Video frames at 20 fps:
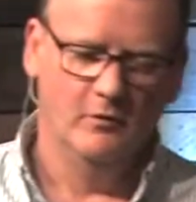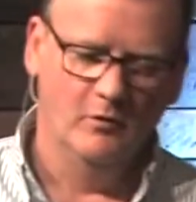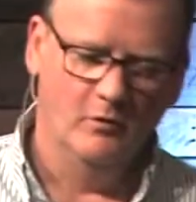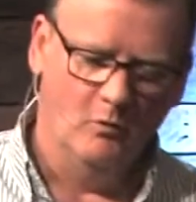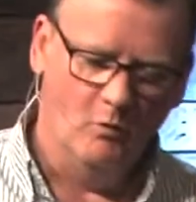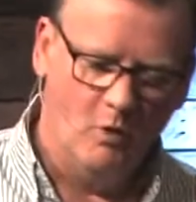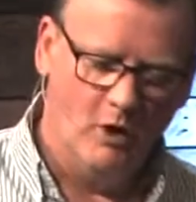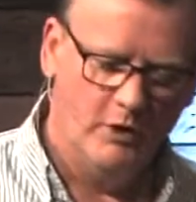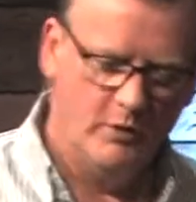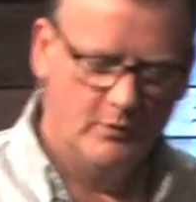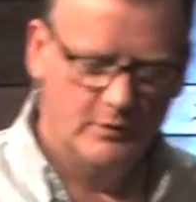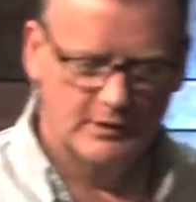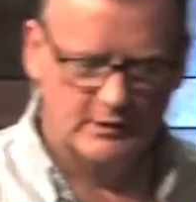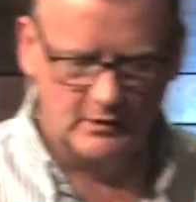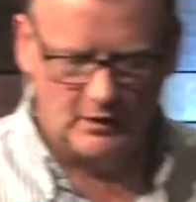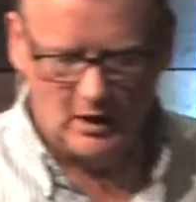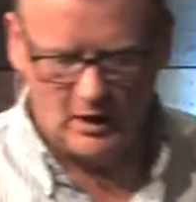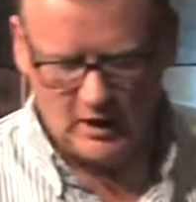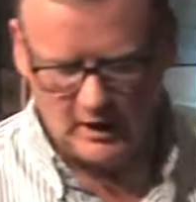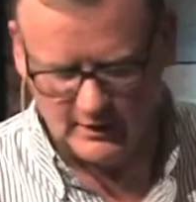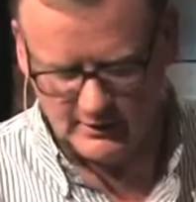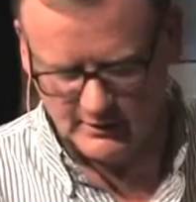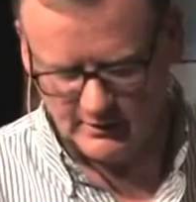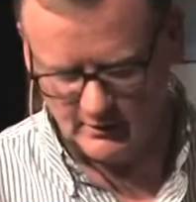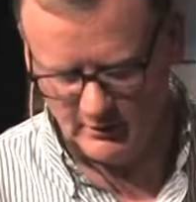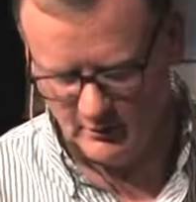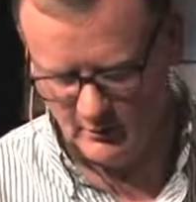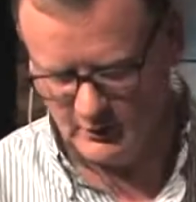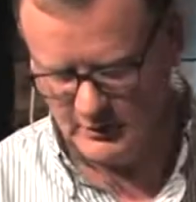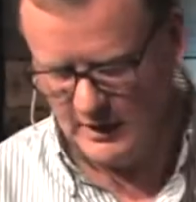One who is lost,
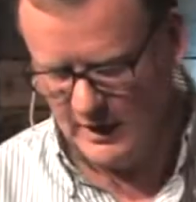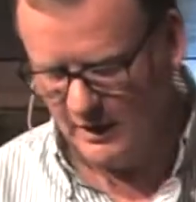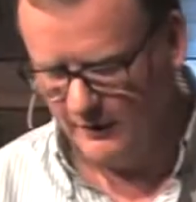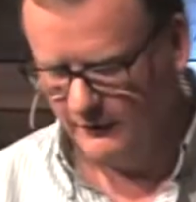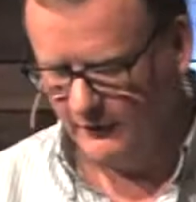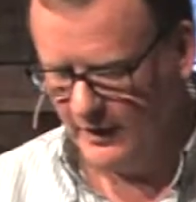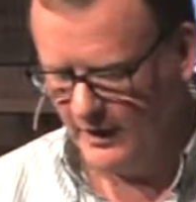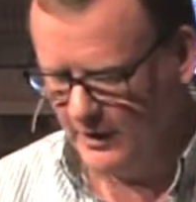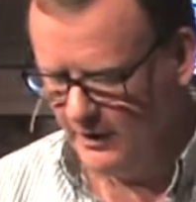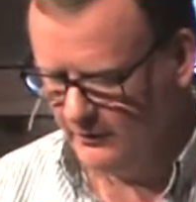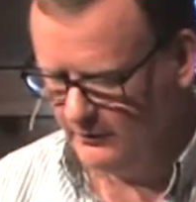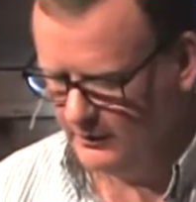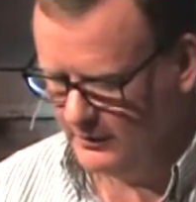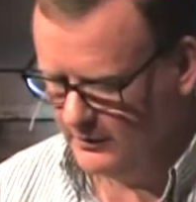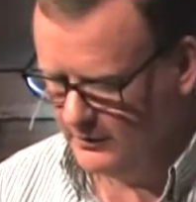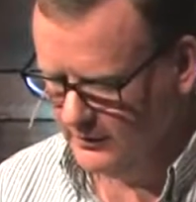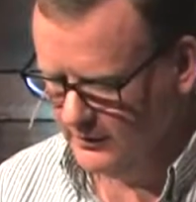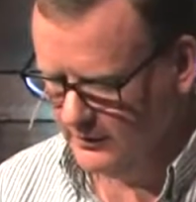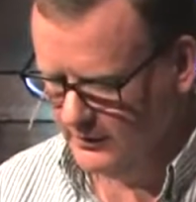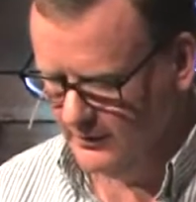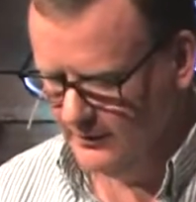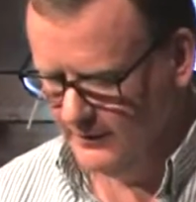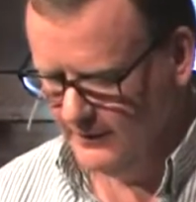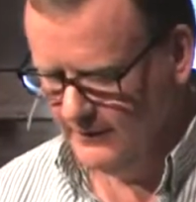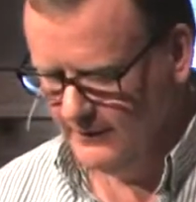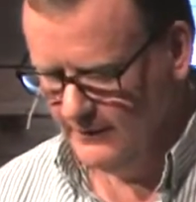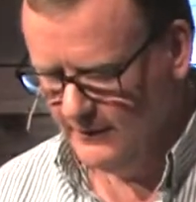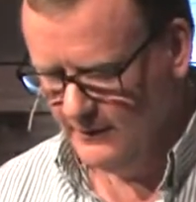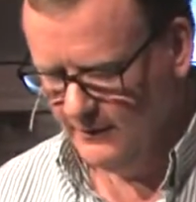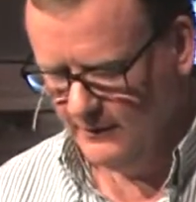who's now found.
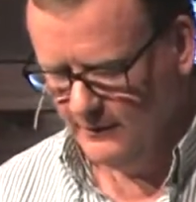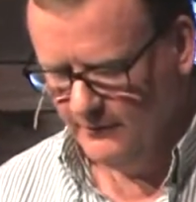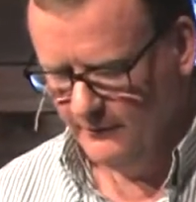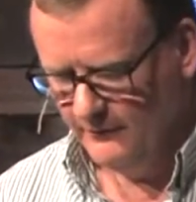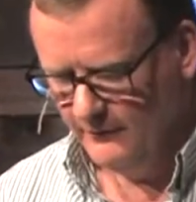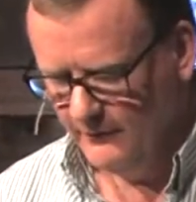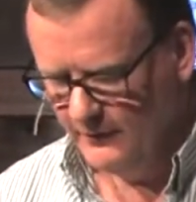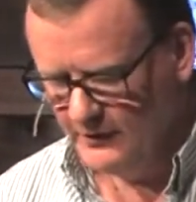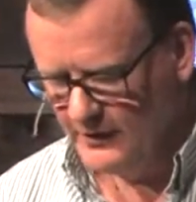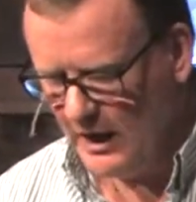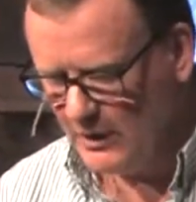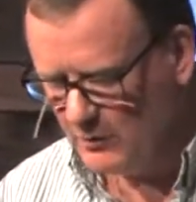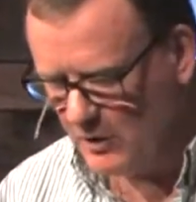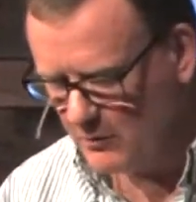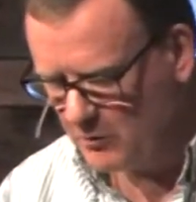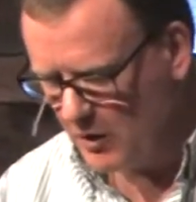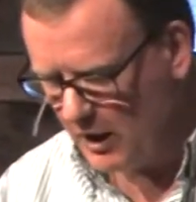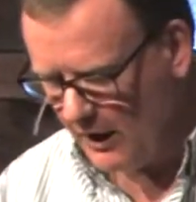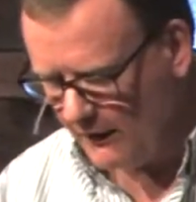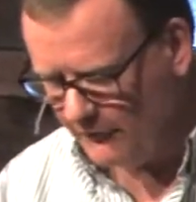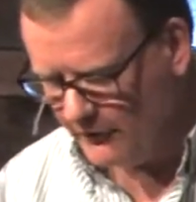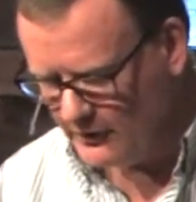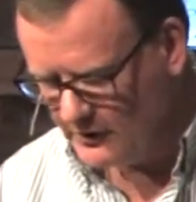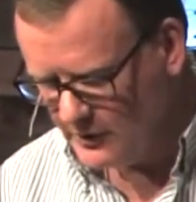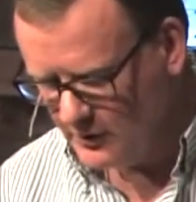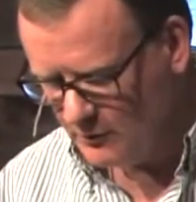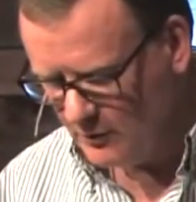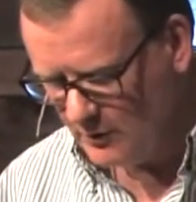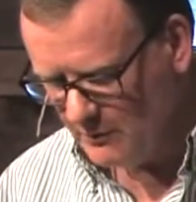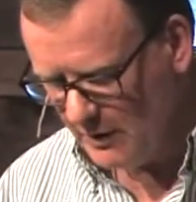Sidewalk Prophets
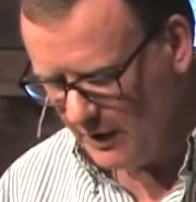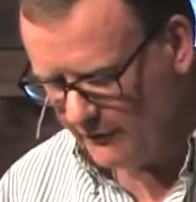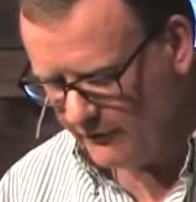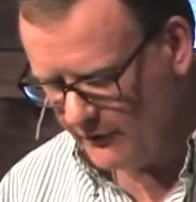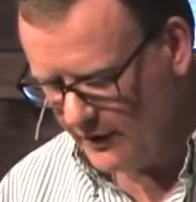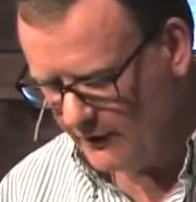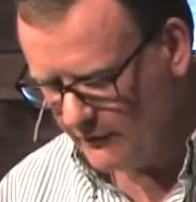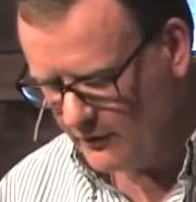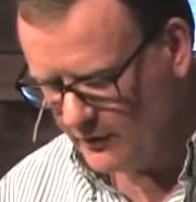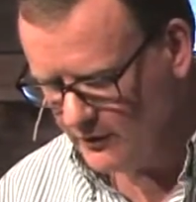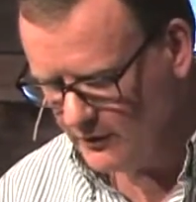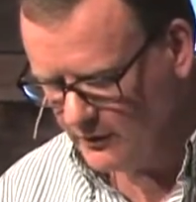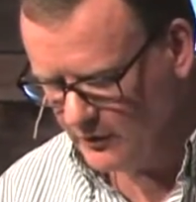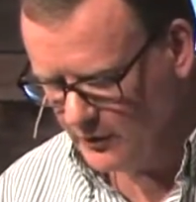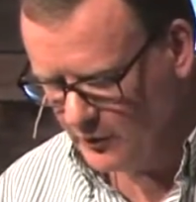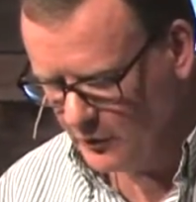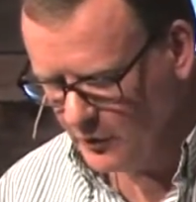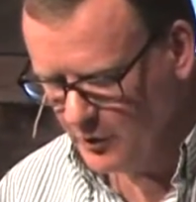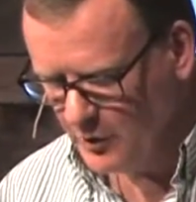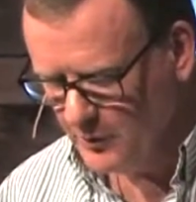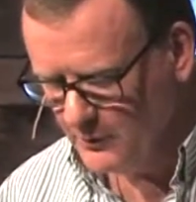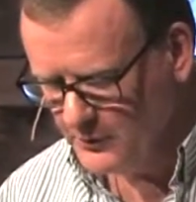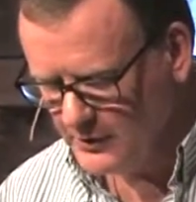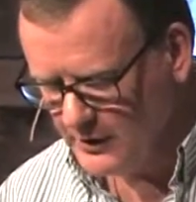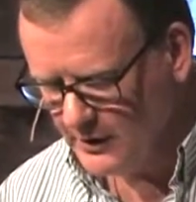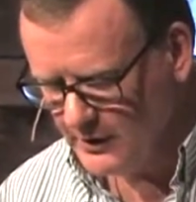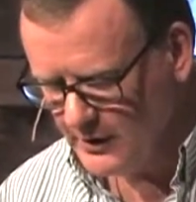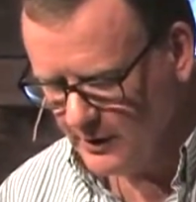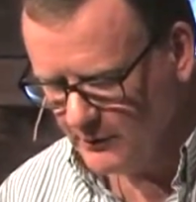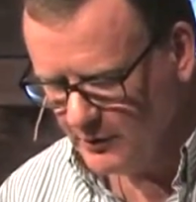is one of my favorite groups,
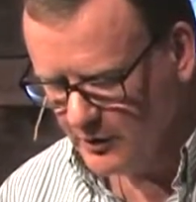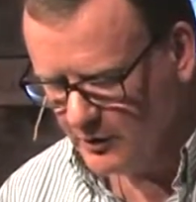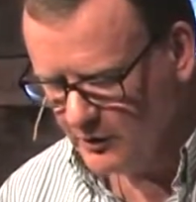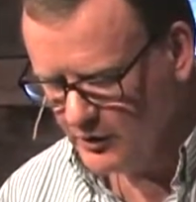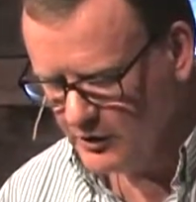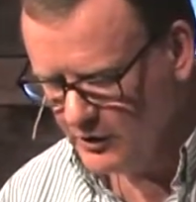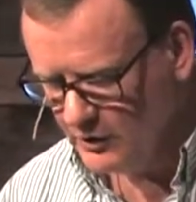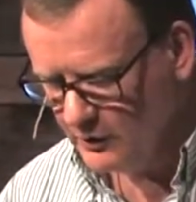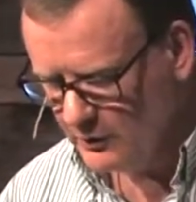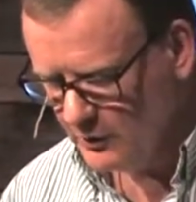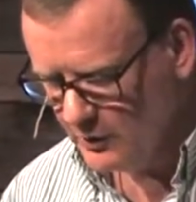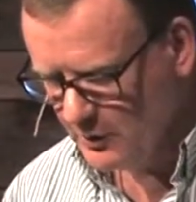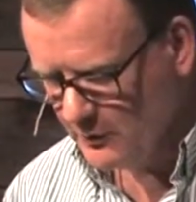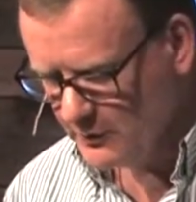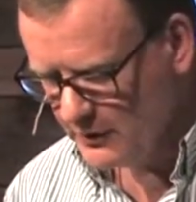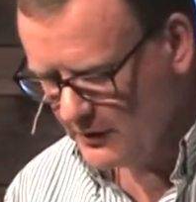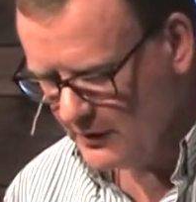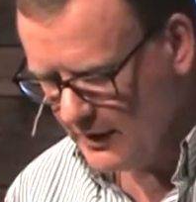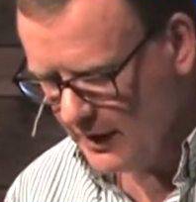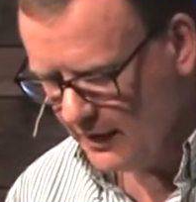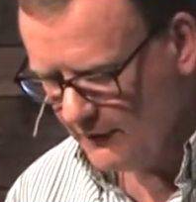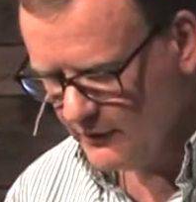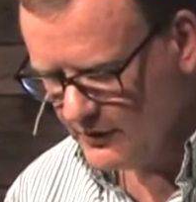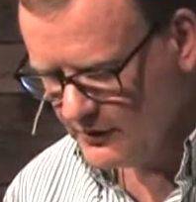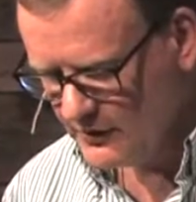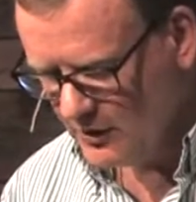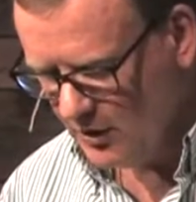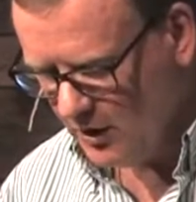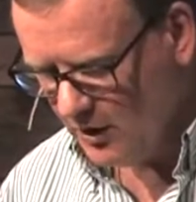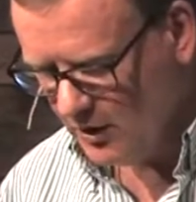contemporary Christian groups, and they have a
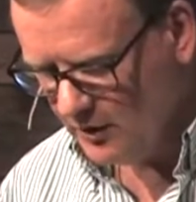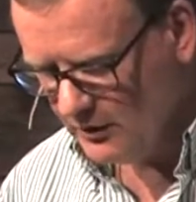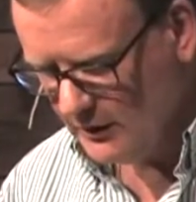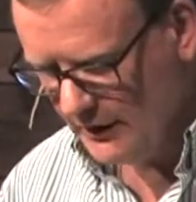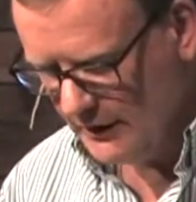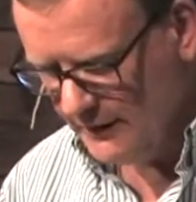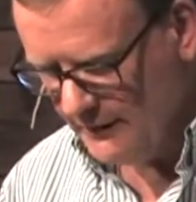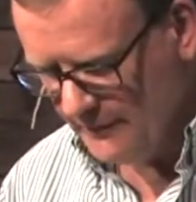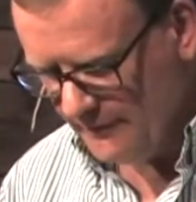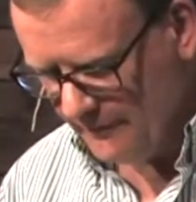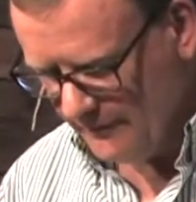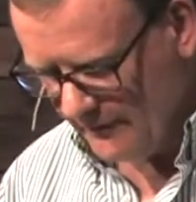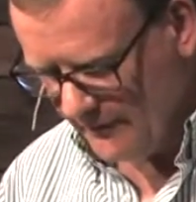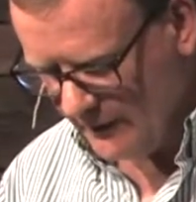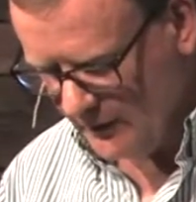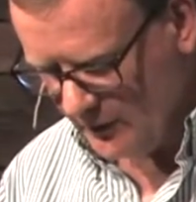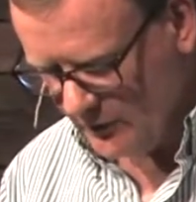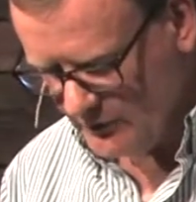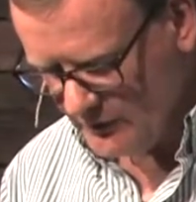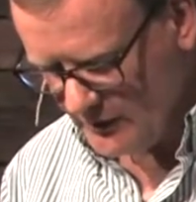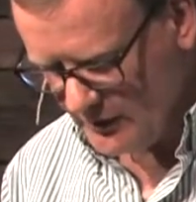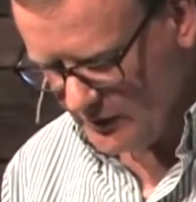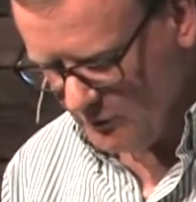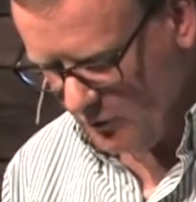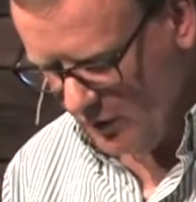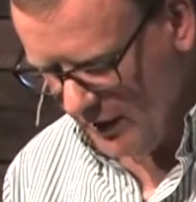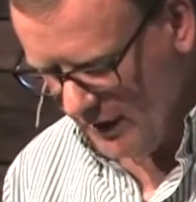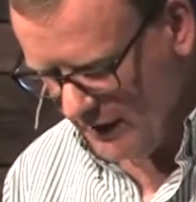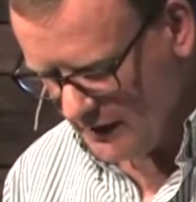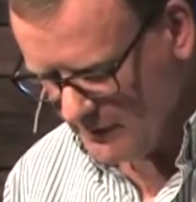song that goes this
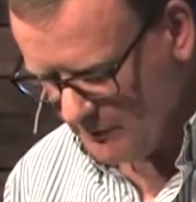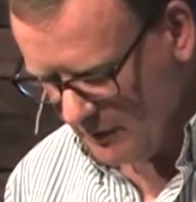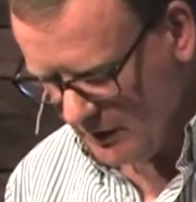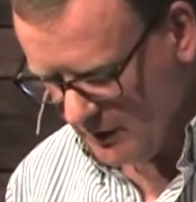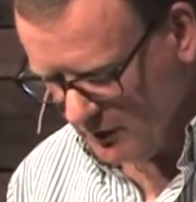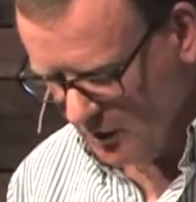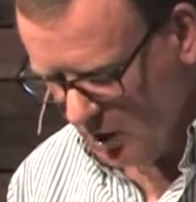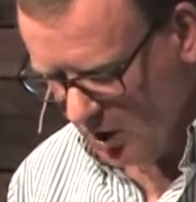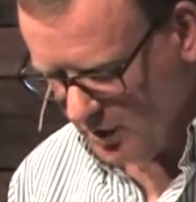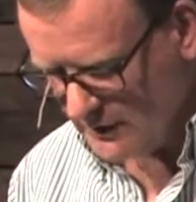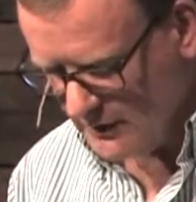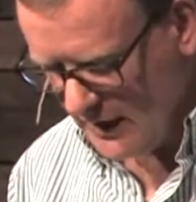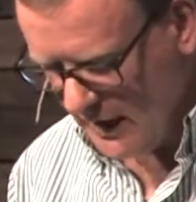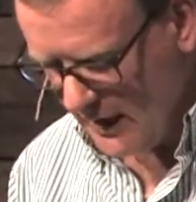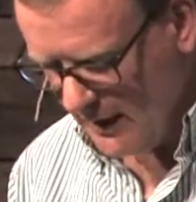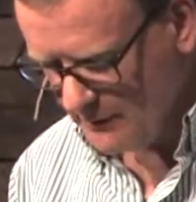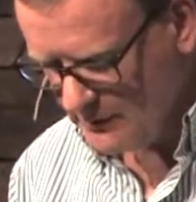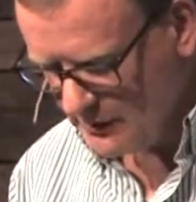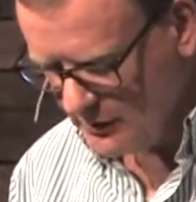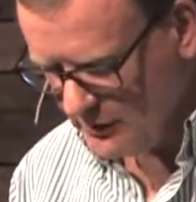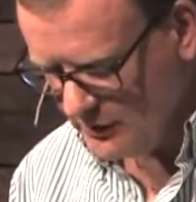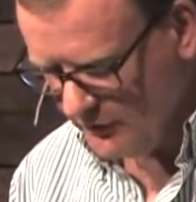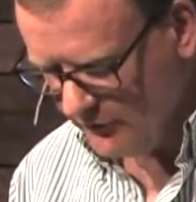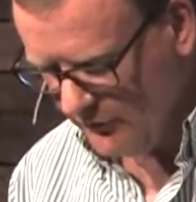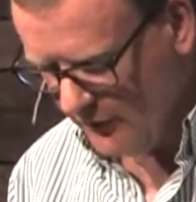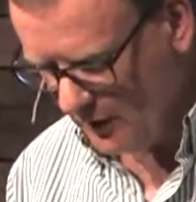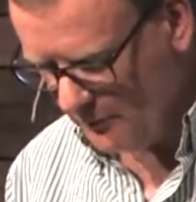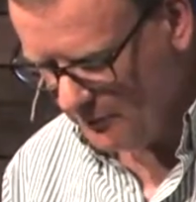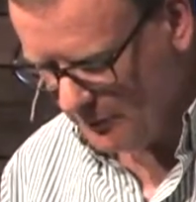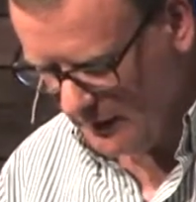way It's been a long time since you
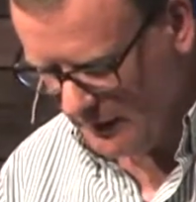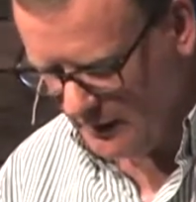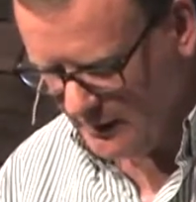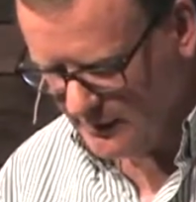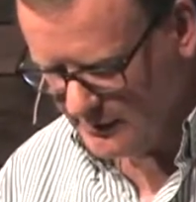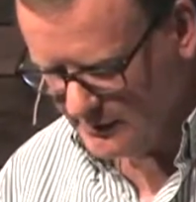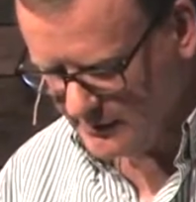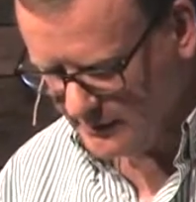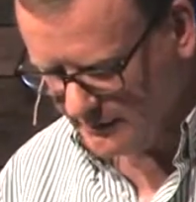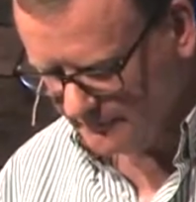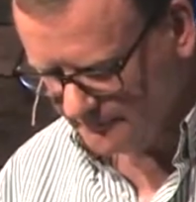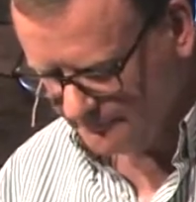felt peace